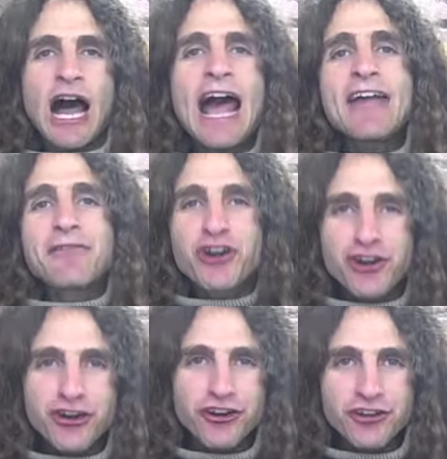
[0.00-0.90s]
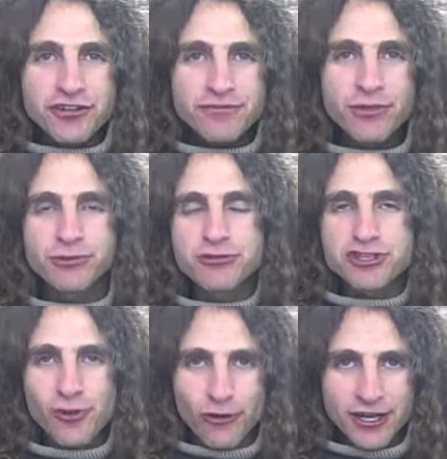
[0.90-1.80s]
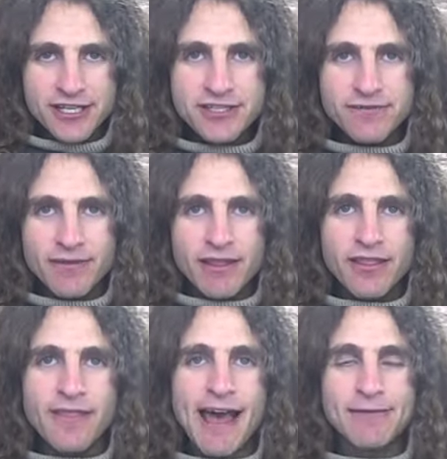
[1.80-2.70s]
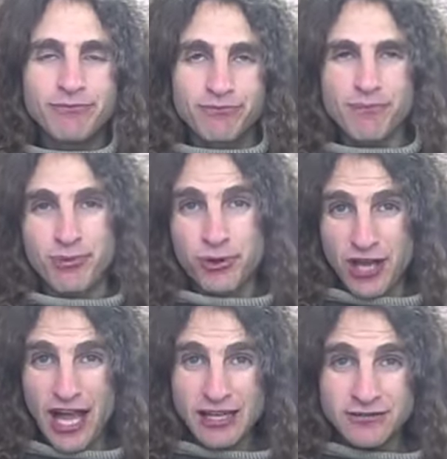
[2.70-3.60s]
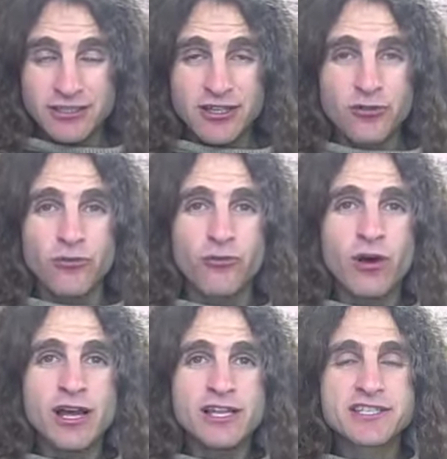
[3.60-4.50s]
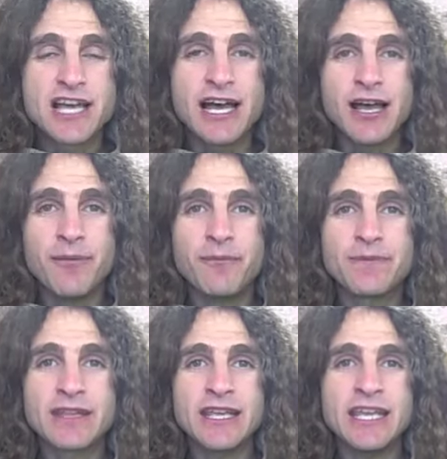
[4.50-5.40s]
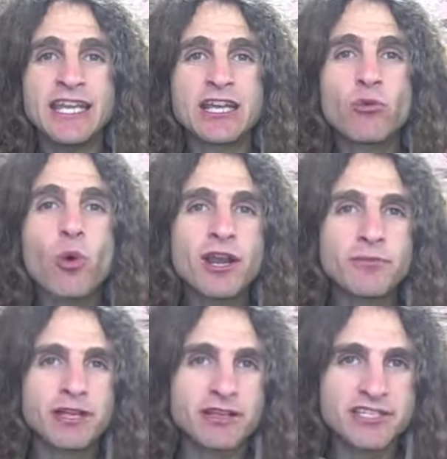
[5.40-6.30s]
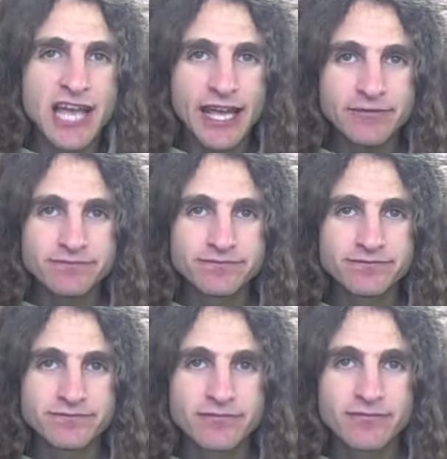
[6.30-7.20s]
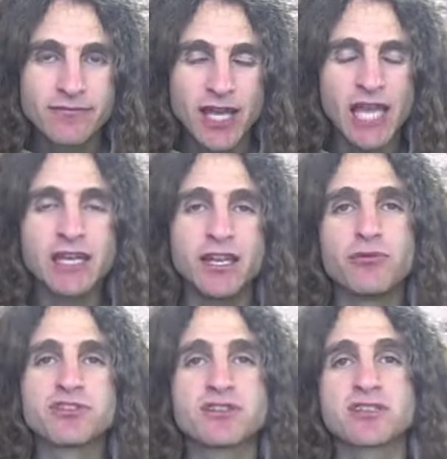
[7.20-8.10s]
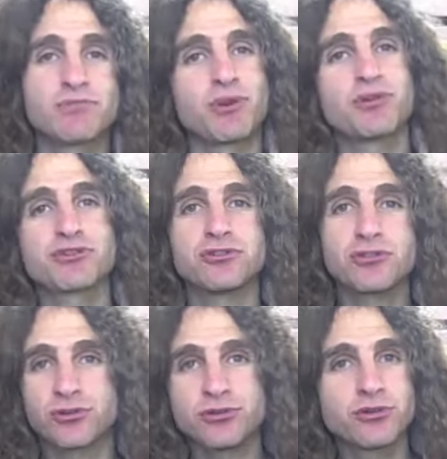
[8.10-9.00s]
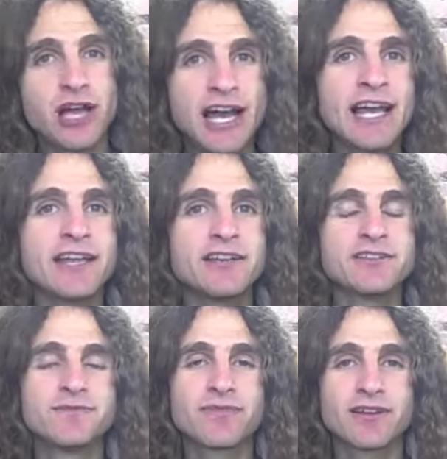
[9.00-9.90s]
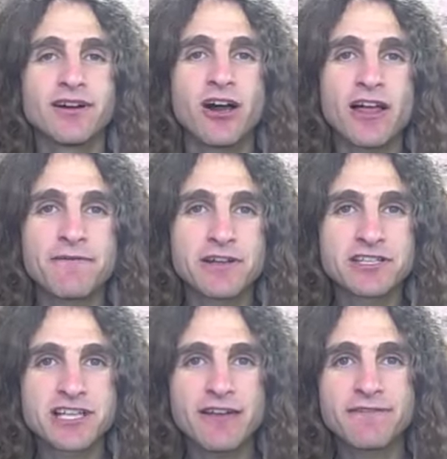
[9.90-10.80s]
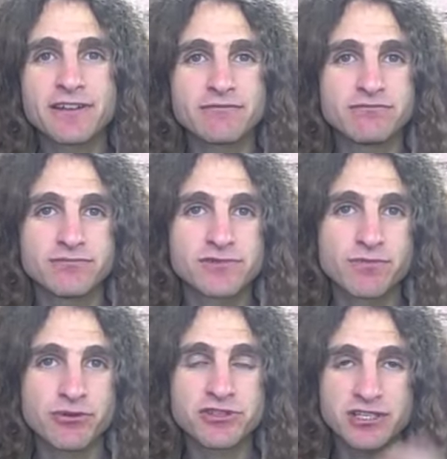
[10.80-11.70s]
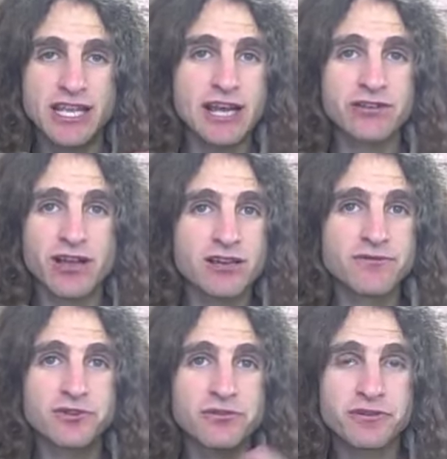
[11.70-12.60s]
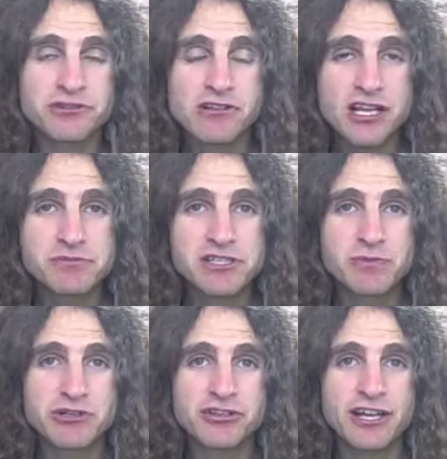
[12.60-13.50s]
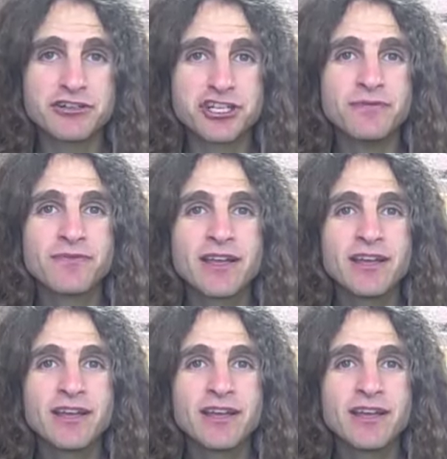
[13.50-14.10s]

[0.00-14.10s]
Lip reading: I have heard through stories that Buddha was eating one meal a day. And he was a spiritual guru guy and all that fun stuff. And supposedly he had a lot of universal cosmic spiritual energy.